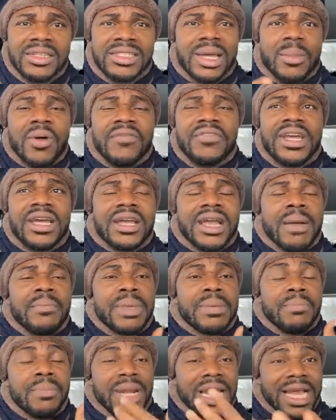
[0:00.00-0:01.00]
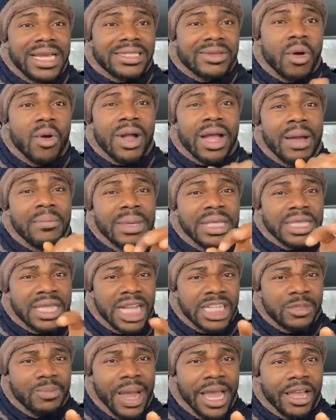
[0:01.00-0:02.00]
Some of them can be blessed or can be
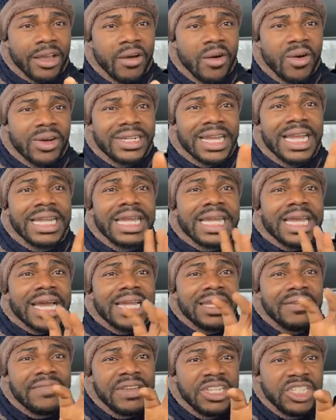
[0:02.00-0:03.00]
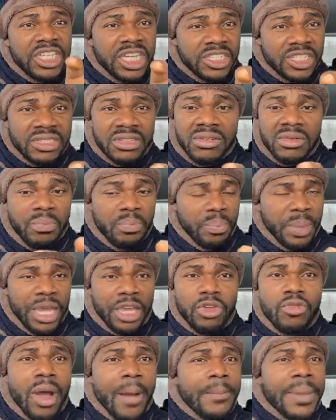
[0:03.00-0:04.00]
touched by God, and they can even just
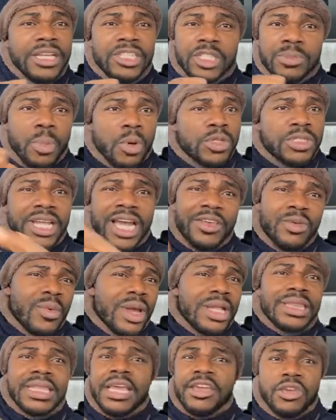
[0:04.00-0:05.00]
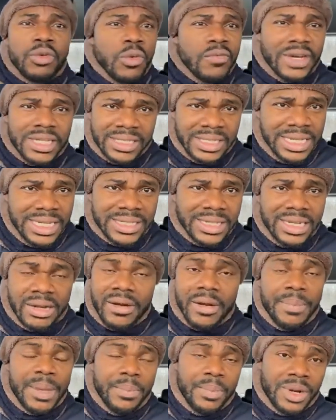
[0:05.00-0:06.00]
pick you up and sponsor you and take you overseas.
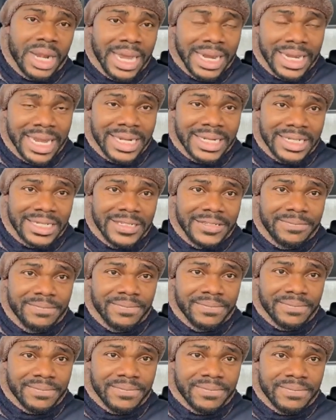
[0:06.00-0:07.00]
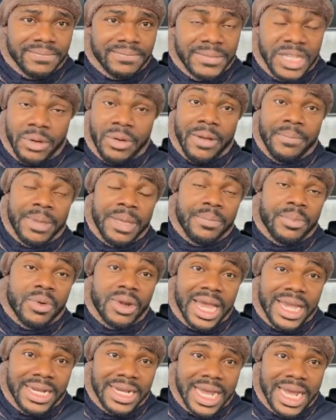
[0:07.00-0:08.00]
There are people like that. There are
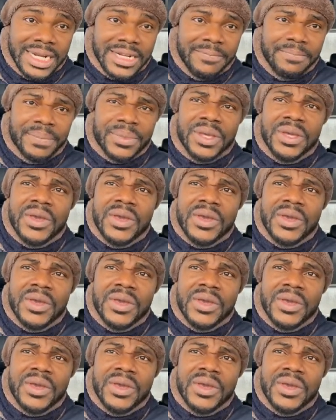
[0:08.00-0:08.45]
people like that.